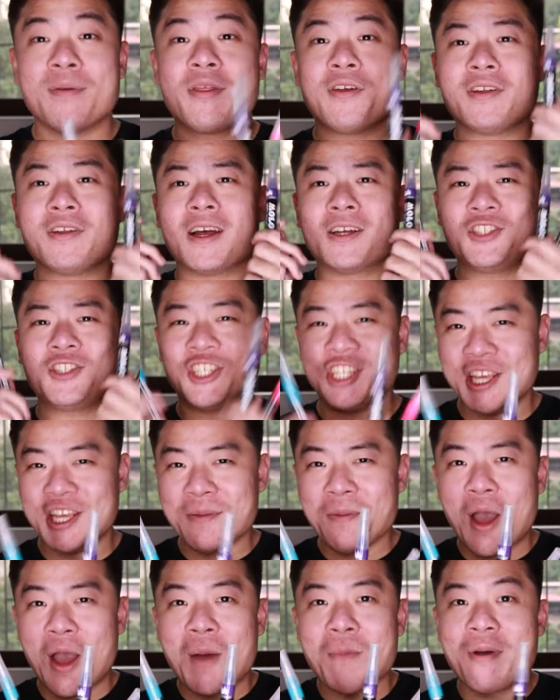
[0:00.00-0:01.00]
They're not
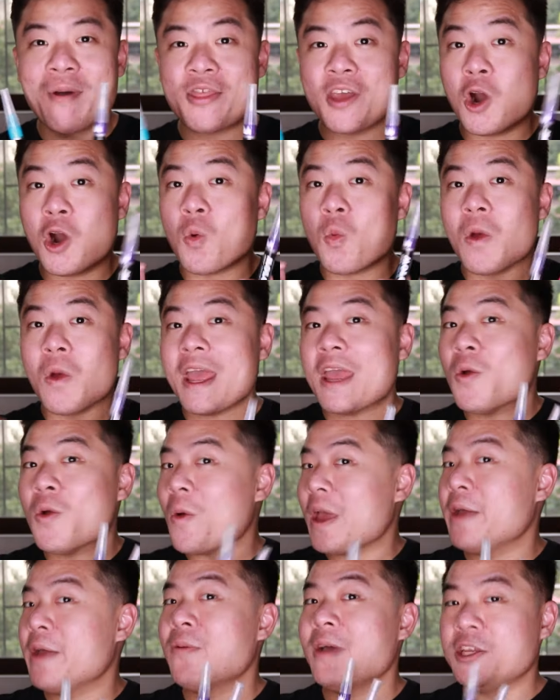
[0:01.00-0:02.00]
cheap, but they are way,
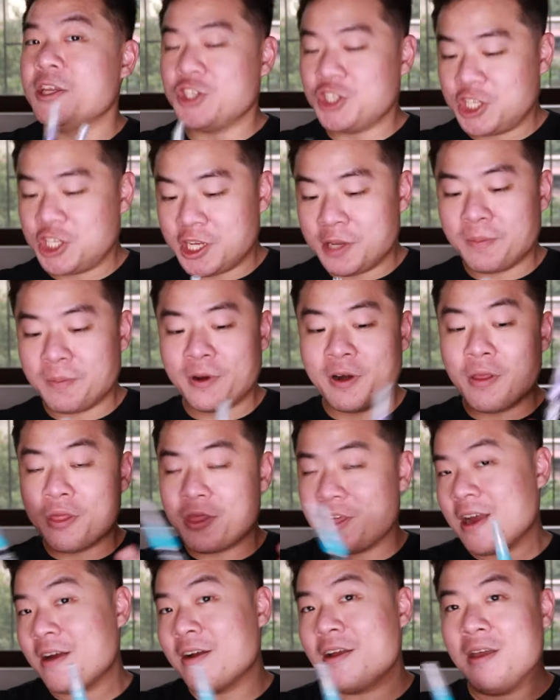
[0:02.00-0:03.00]
way, way cheaper
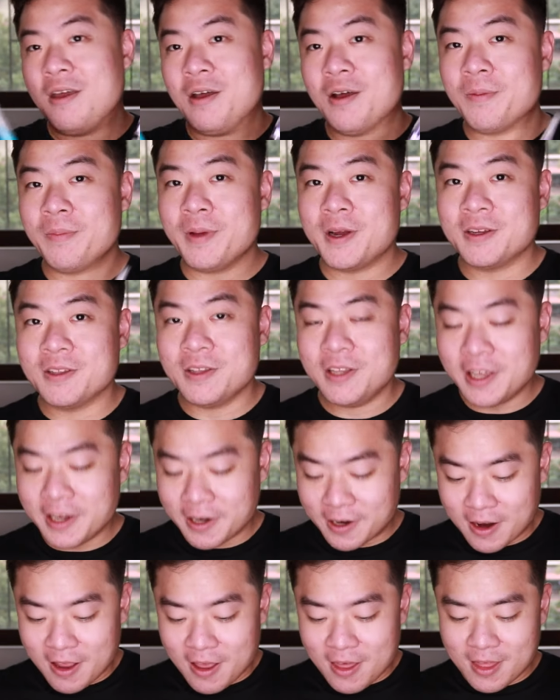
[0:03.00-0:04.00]
there compared to
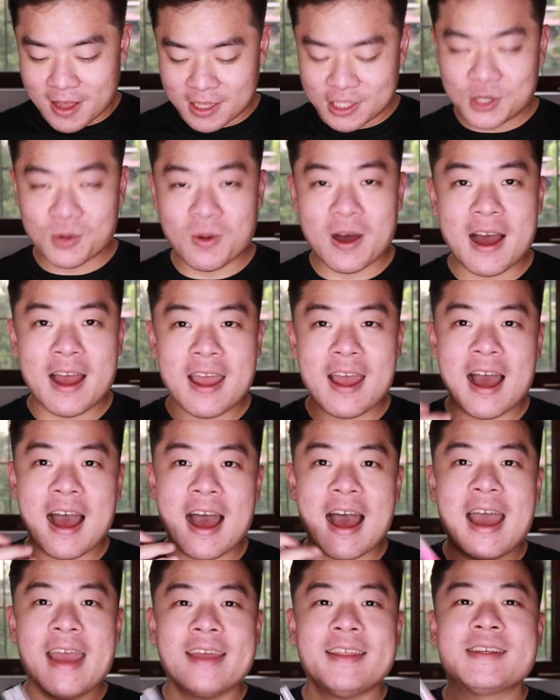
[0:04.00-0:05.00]
here. That's why
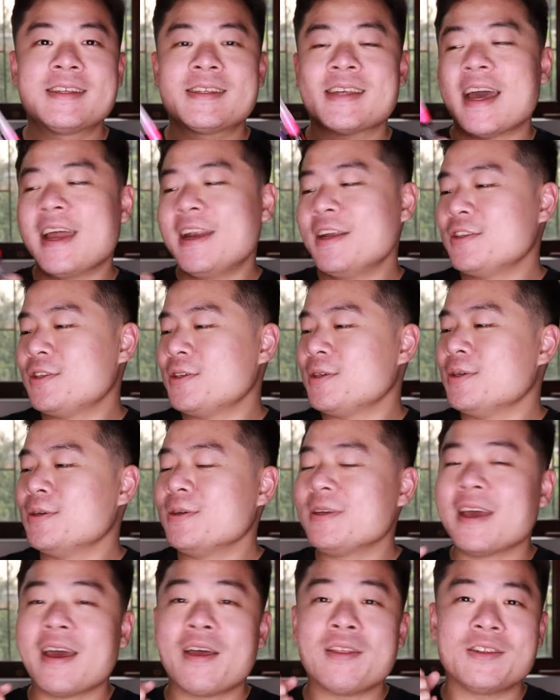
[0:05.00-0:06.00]
I decided to
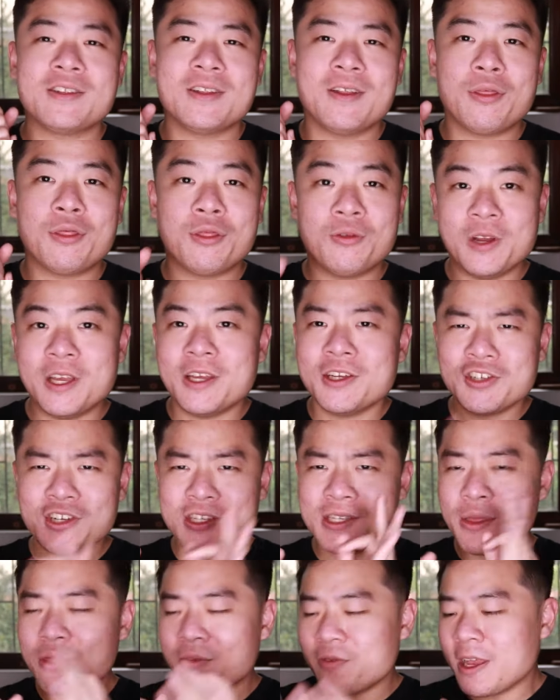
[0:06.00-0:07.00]
get 3,
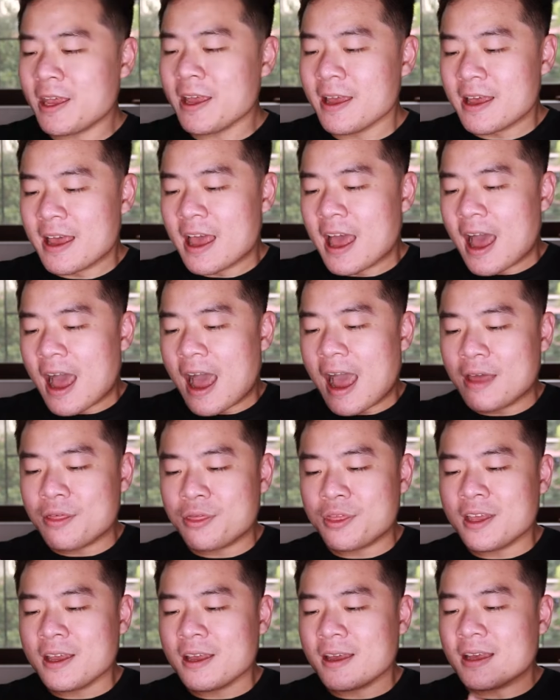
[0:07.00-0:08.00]
just 3. I
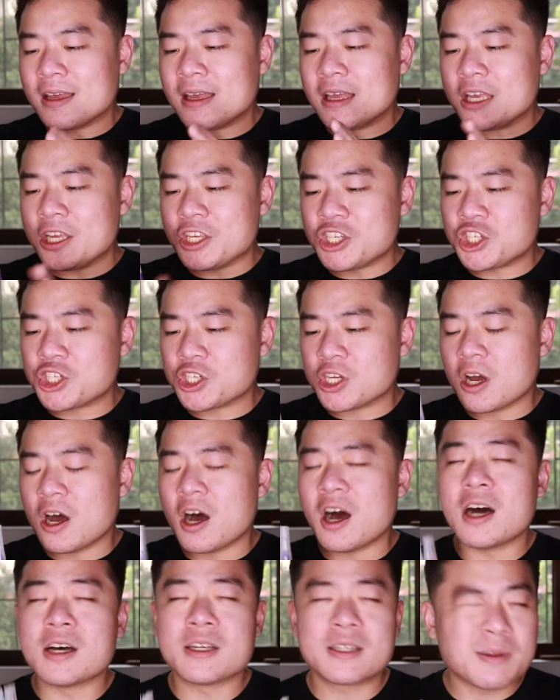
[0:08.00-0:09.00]
think each
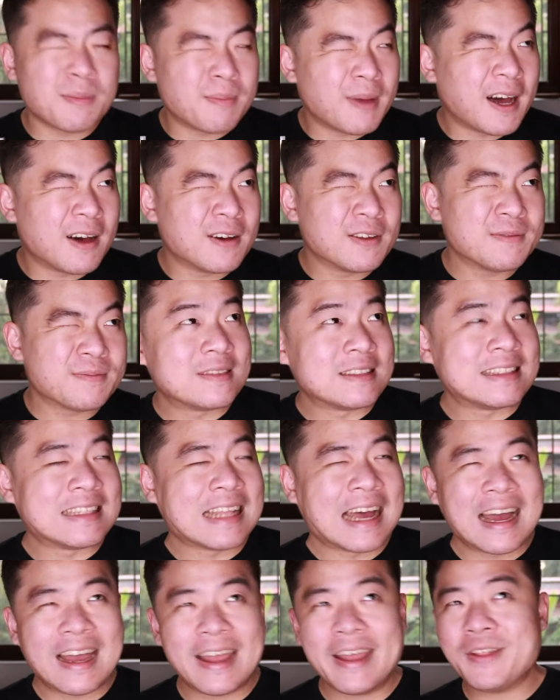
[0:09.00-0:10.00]
costs about
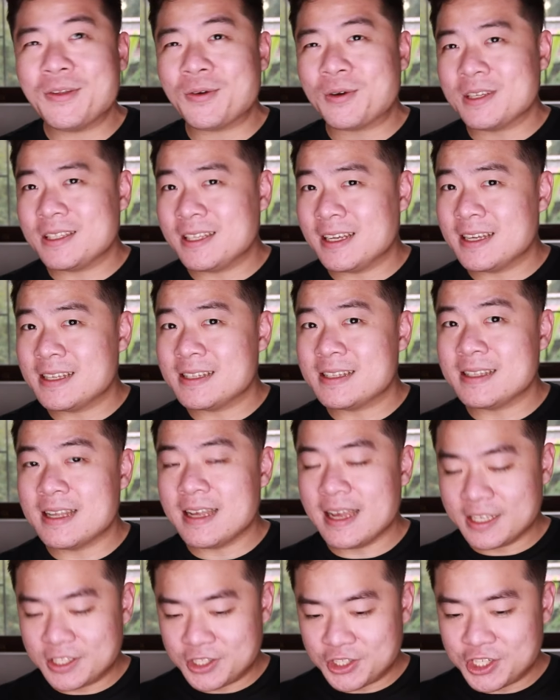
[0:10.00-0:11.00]
9 or 10
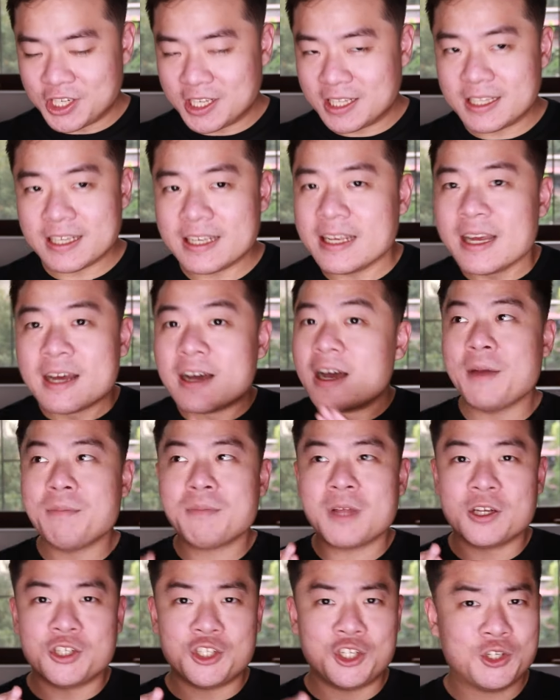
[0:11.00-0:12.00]
SGD. I'm
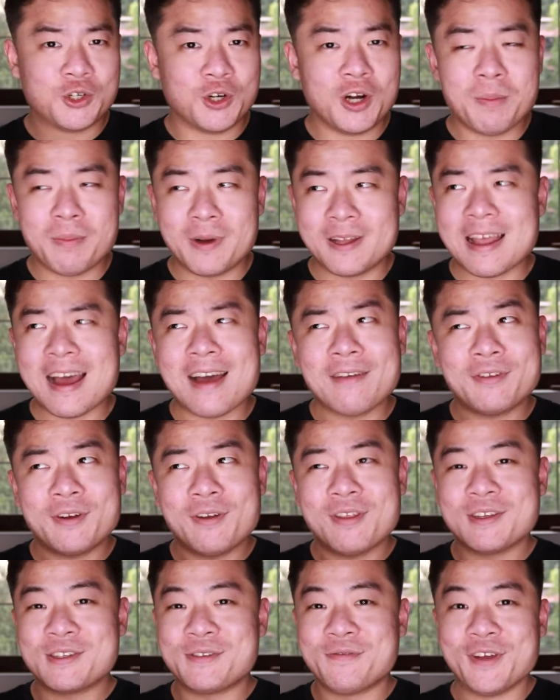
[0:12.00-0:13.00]
not sure, but
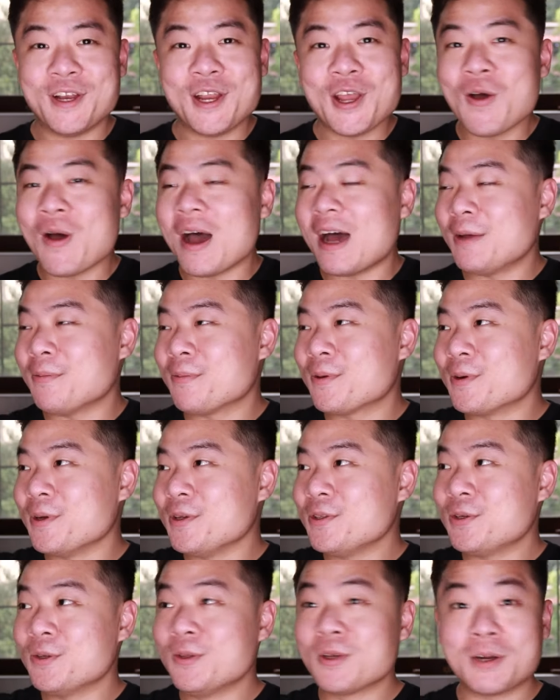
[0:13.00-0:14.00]
after this video, I'm
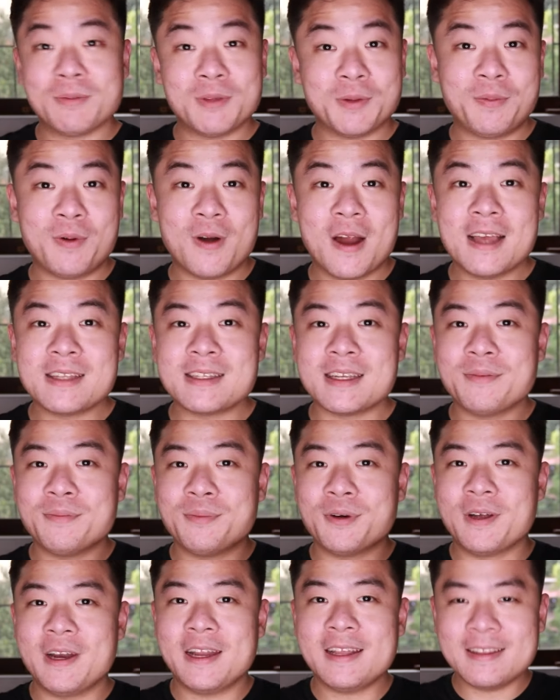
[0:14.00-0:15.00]
going to look up the price and
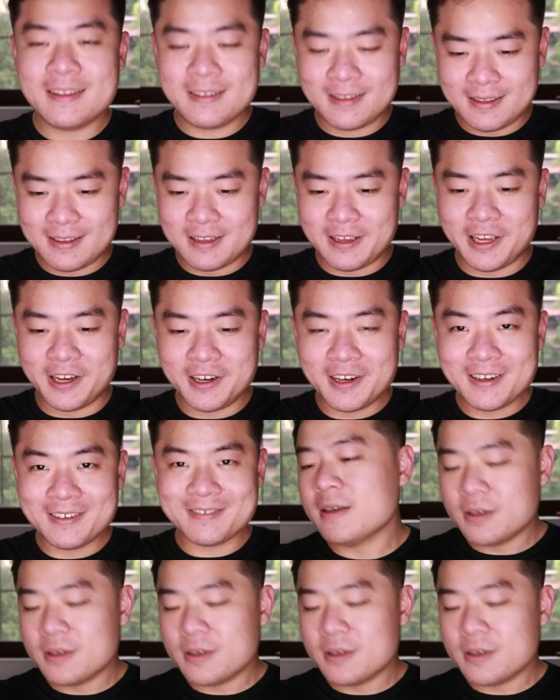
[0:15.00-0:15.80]
put it here.